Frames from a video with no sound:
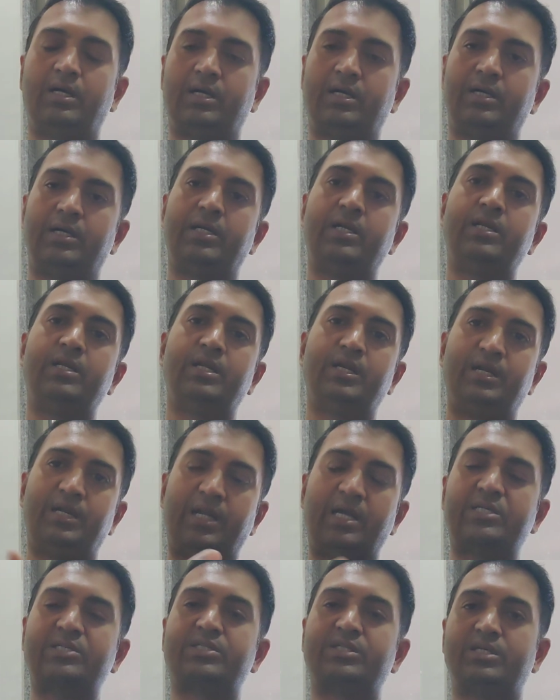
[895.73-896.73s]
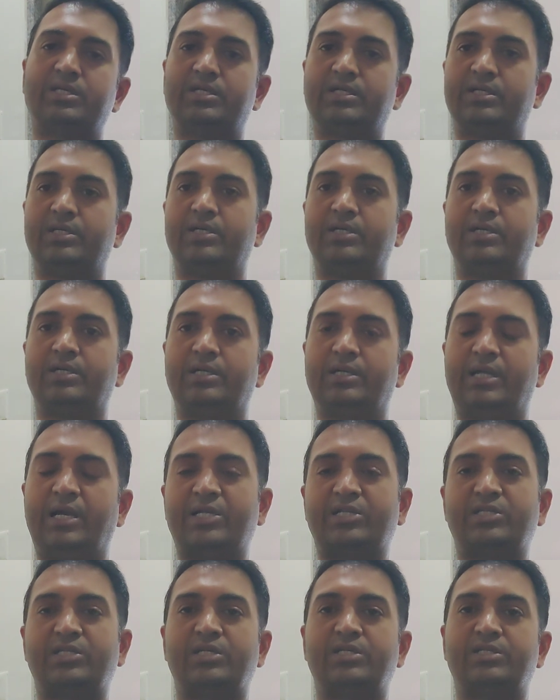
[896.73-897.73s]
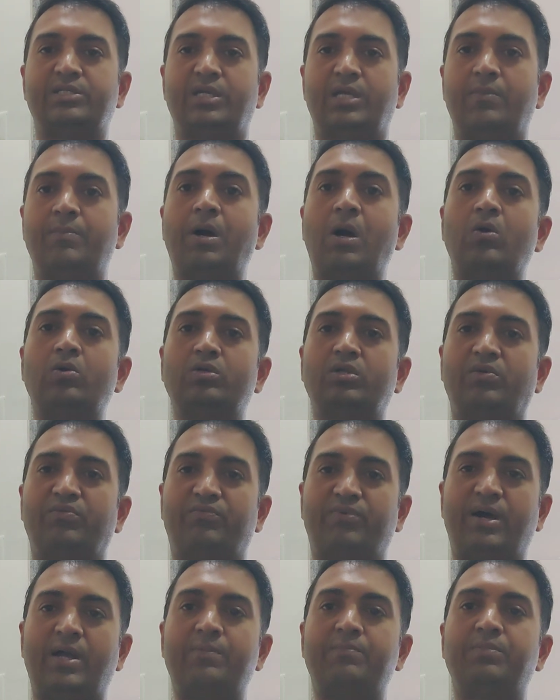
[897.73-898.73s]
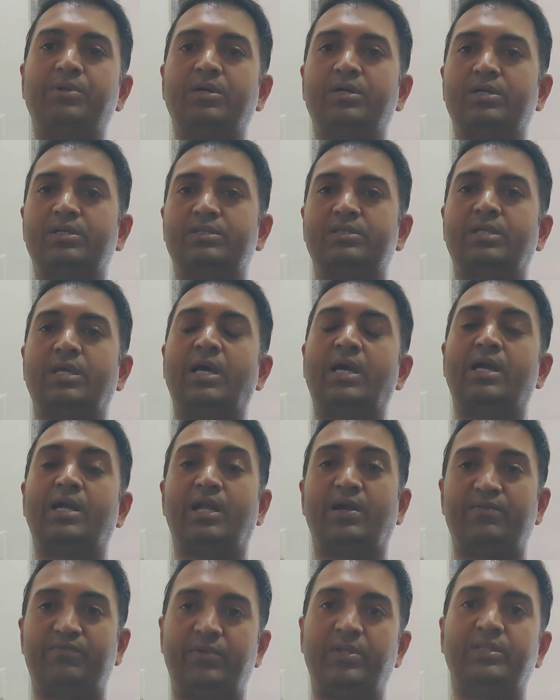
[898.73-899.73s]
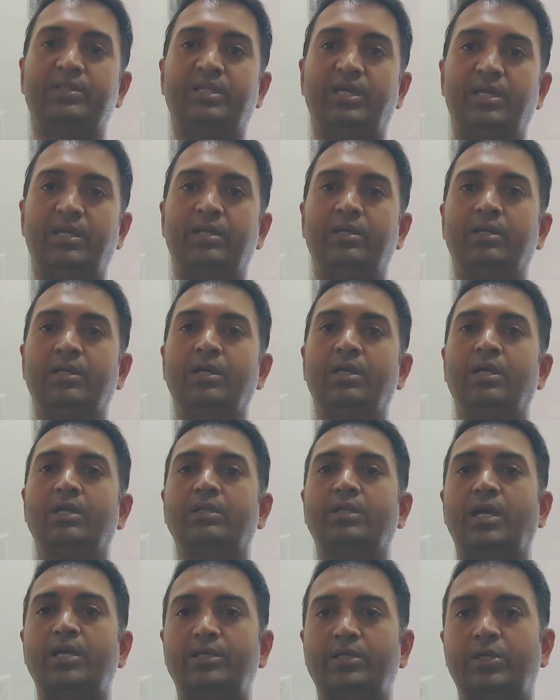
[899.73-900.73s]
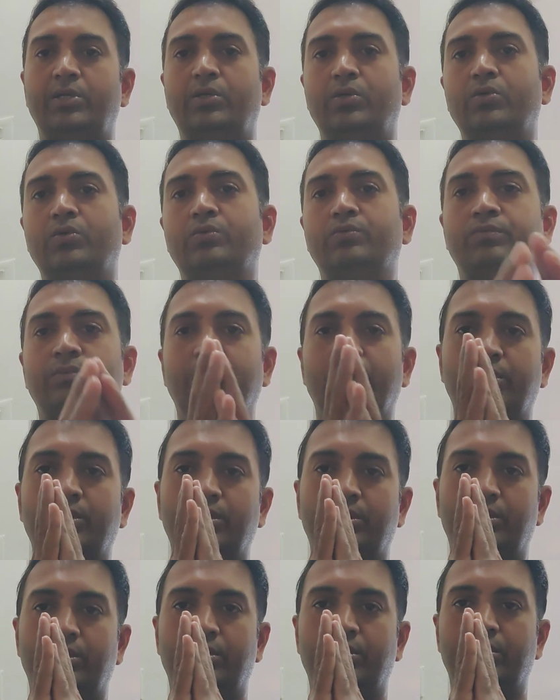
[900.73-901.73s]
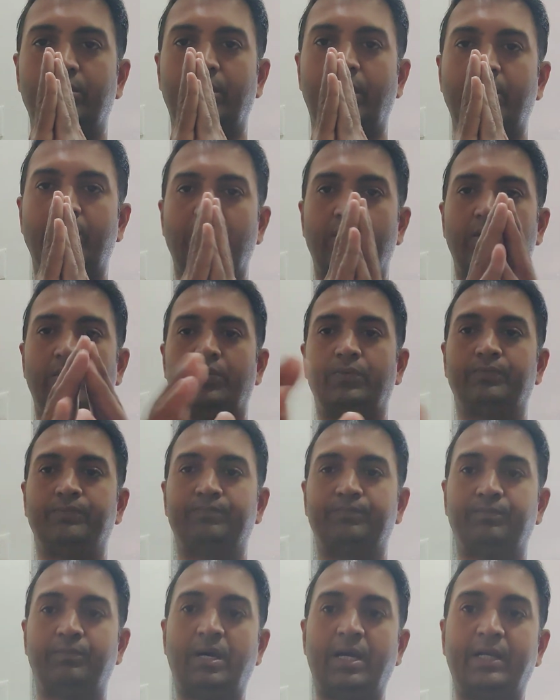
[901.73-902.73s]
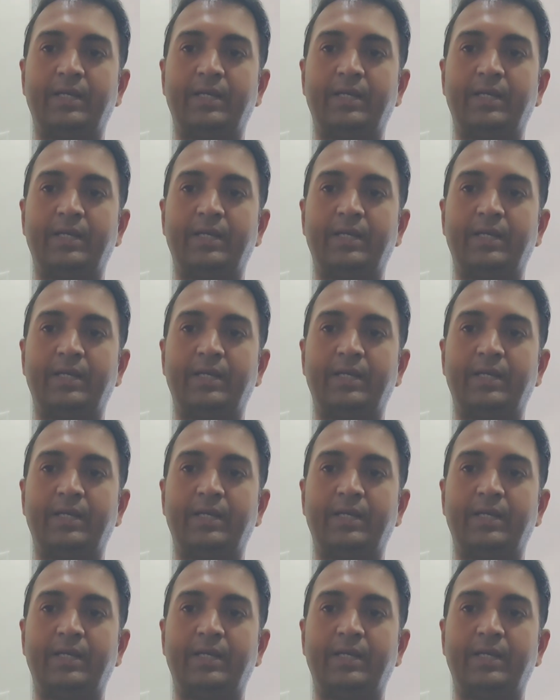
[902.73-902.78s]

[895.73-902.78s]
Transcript: in the next lectures about the fibers and everything. Thanking you. Thank you. Bye.